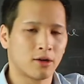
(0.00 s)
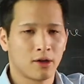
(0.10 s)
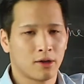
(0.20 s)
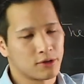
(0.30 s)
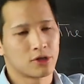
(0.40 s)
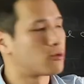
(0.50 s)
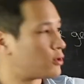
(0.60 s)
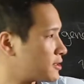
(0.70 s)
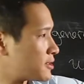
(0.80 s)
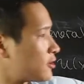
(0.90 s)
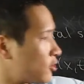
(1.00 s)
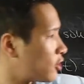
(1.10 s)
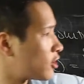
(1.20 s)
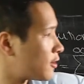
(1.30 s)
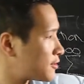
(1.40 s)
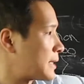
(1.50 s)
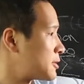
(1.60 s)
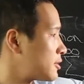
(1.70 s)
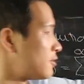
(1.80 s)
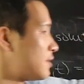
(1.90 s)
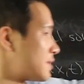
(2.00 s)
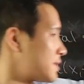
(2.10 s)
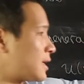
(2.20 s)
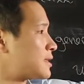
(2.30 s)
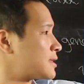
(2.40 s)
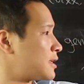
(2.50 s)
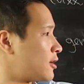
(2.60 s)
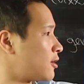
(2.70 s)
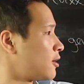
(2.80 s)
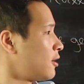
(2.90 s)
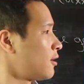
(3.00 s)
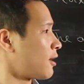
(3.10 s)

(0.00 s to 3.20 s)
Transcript: There's no reason. You could have substituted this n into here.